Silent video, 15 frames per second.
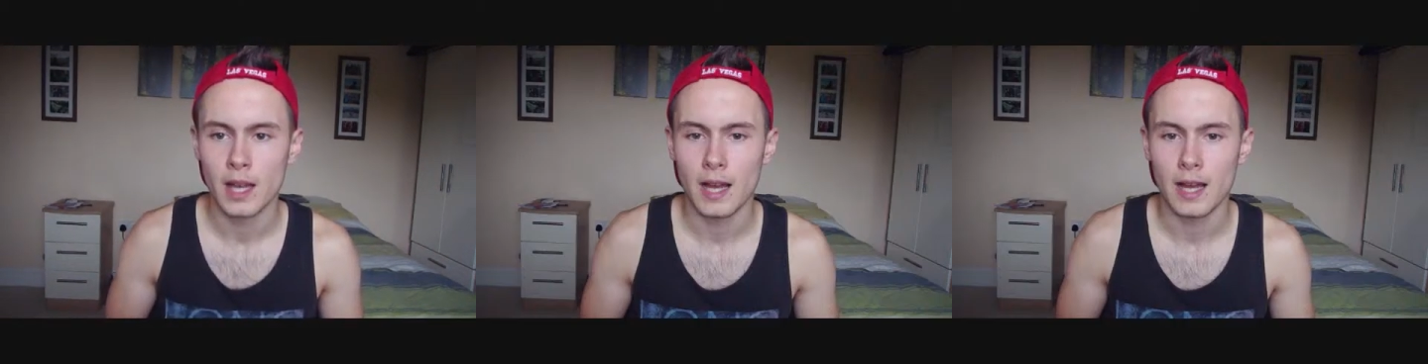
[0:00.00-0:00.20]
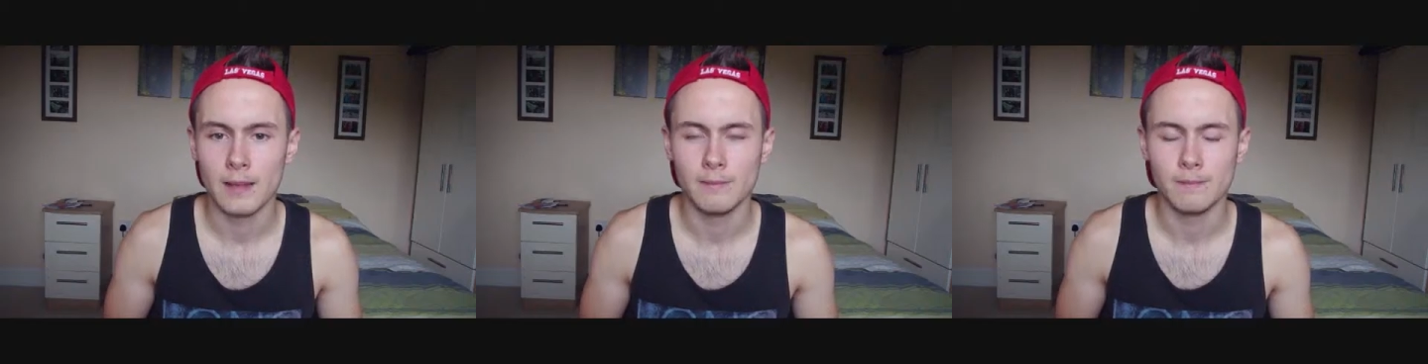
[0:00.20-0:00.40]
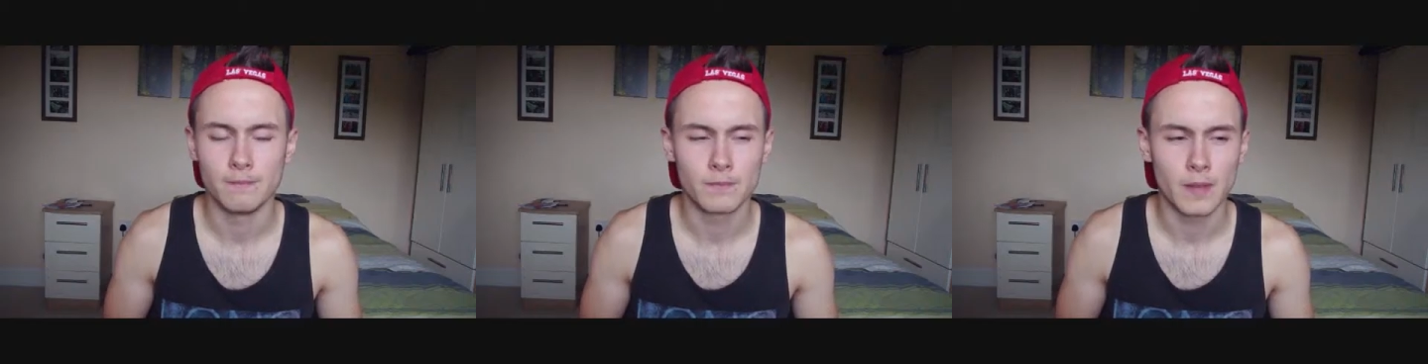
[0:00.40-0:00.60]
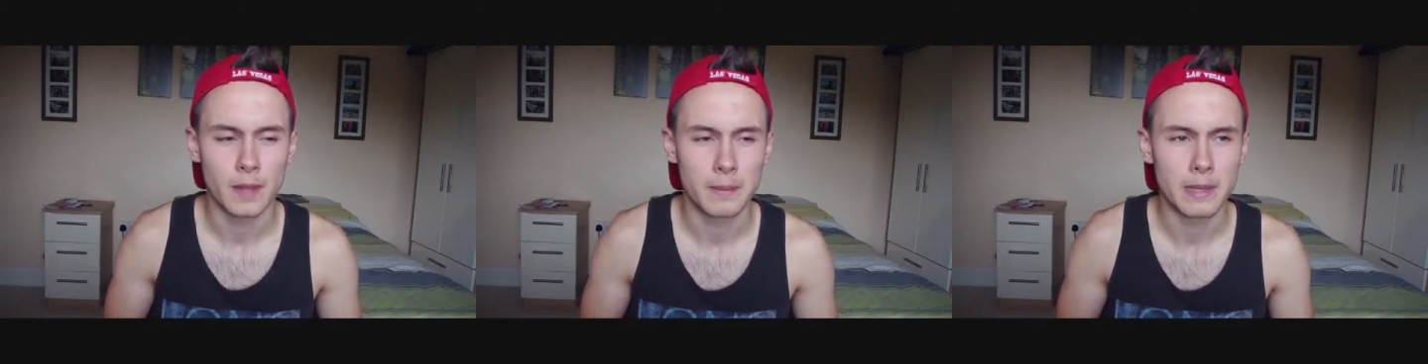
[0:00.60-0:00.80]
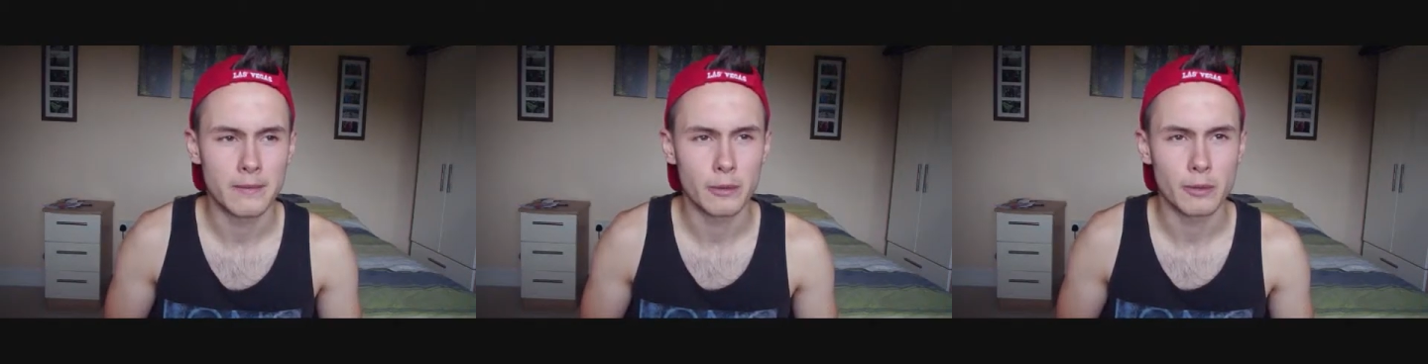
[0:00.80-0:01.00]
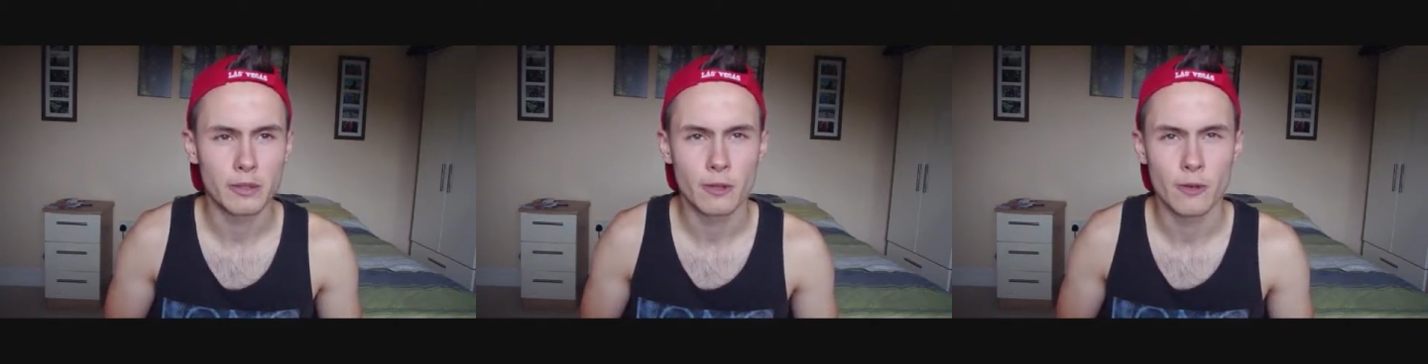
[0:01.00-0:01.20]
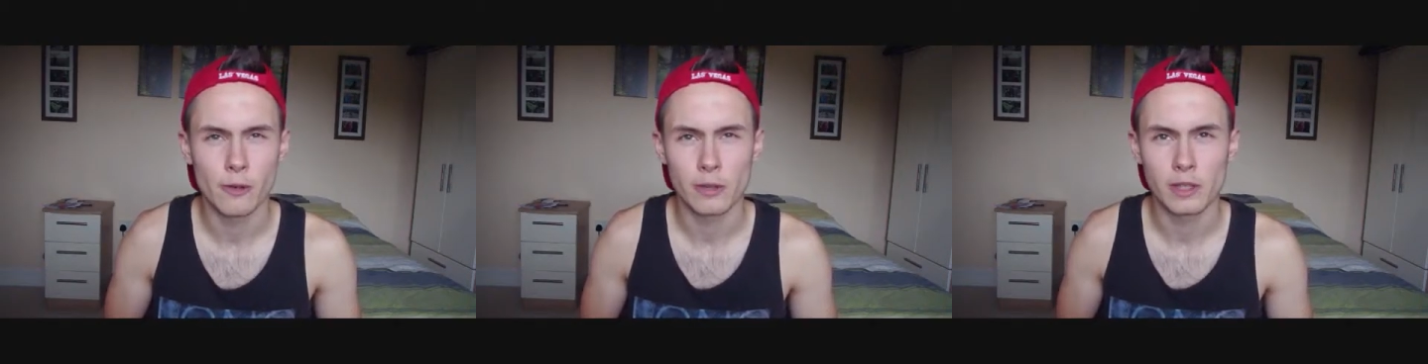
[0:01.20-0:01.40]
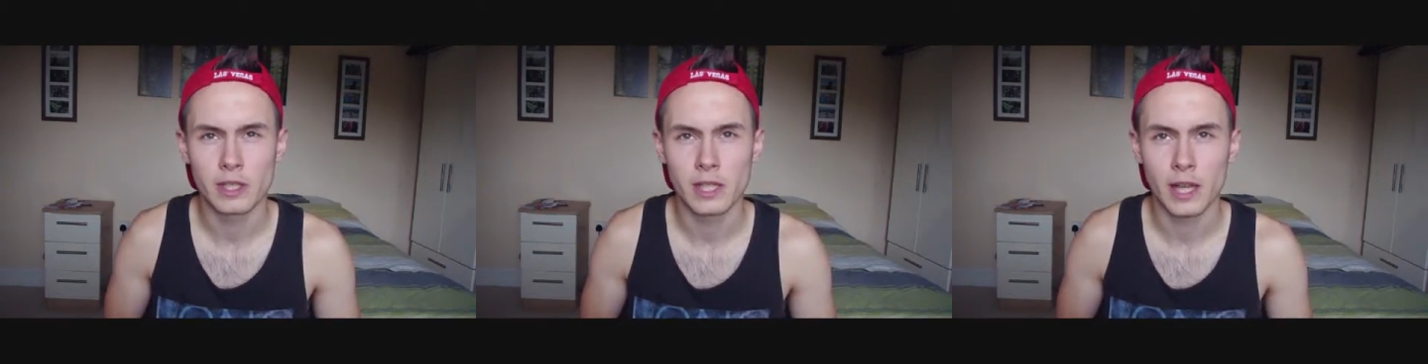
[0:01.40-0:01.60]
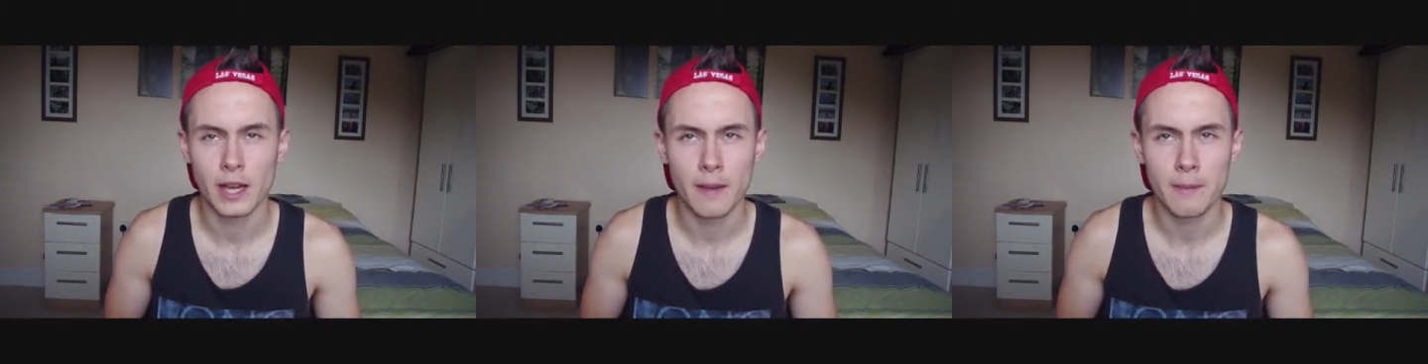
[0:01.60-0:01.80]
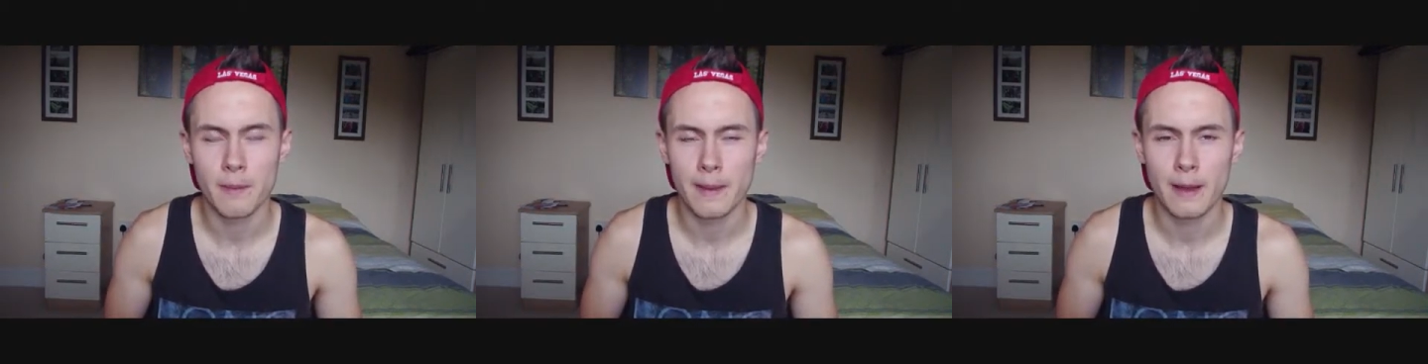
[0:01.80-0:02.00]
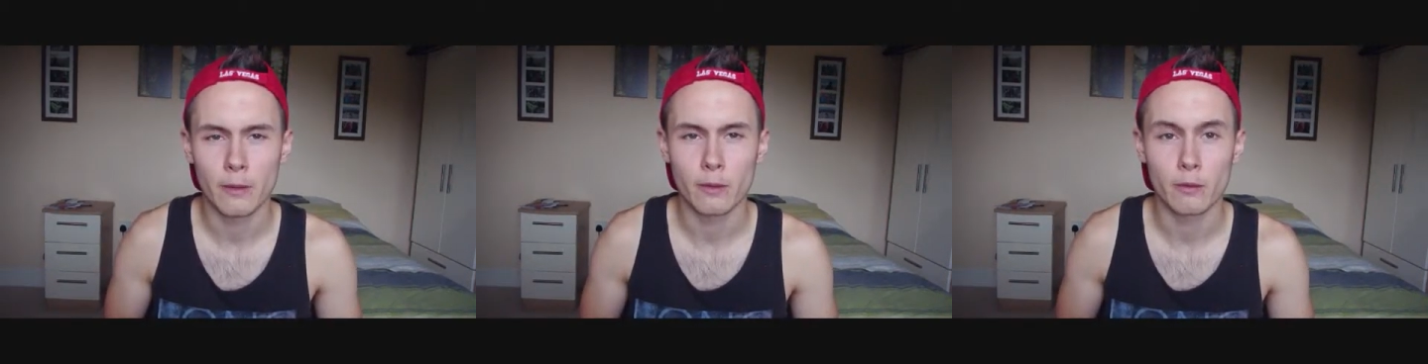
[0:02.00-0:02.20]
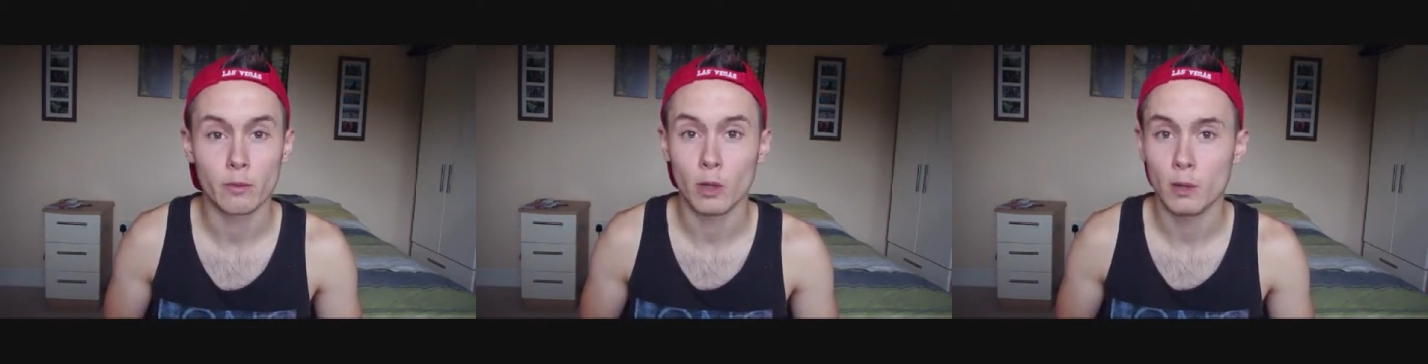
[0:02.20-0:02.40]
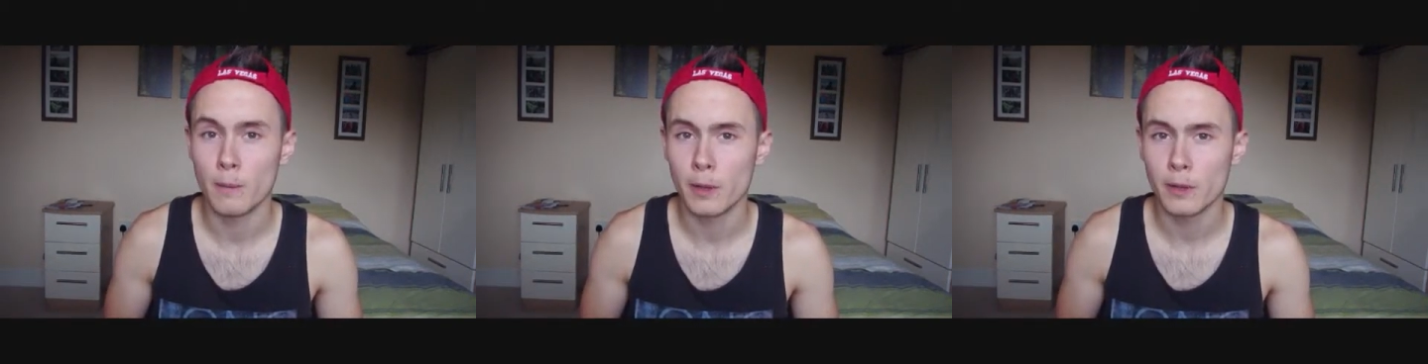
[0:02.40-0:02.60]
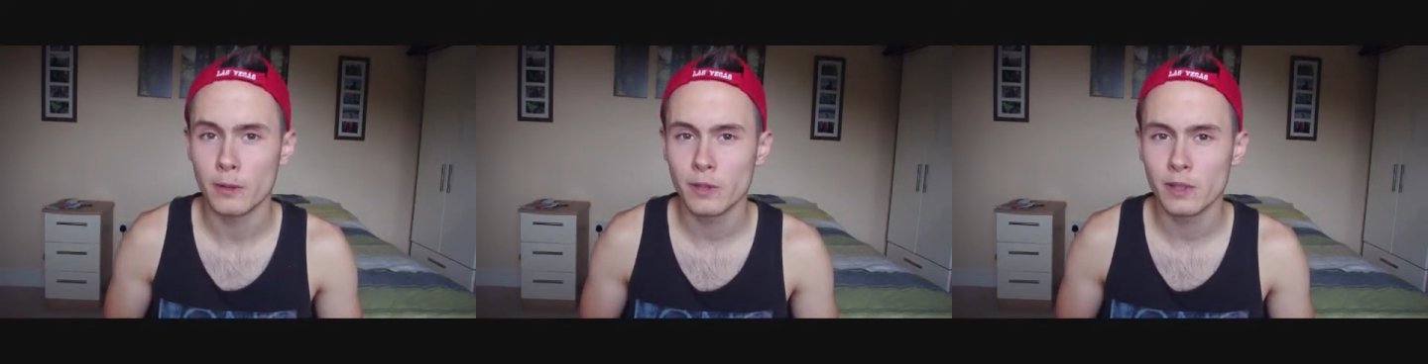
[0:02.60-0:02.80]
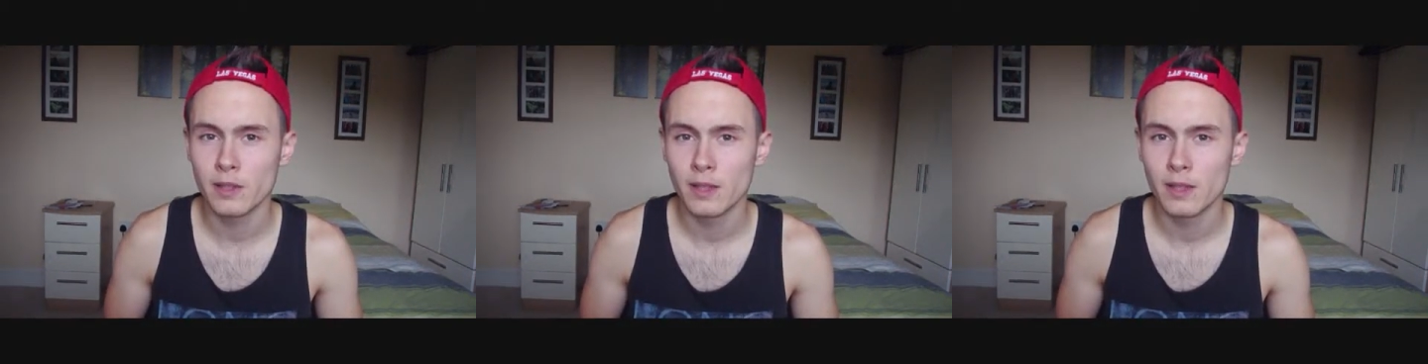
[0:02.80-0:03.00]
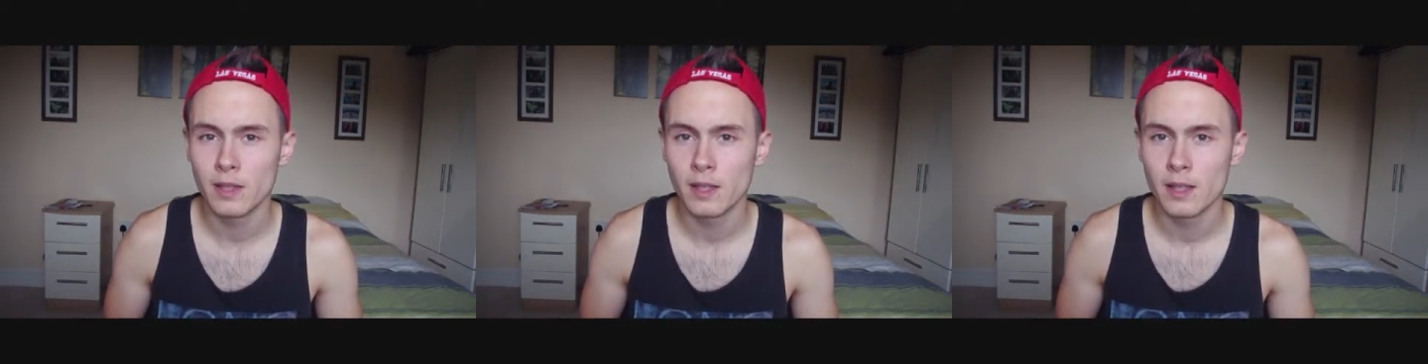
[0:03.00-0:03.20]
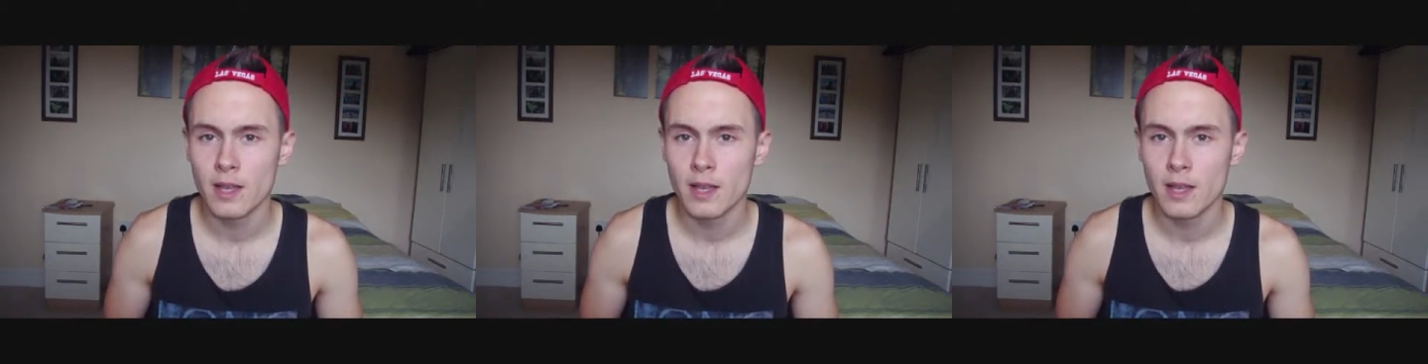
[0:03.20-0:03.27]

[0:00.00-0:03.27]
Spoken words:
I believe it was called Shut Up About the Role Models,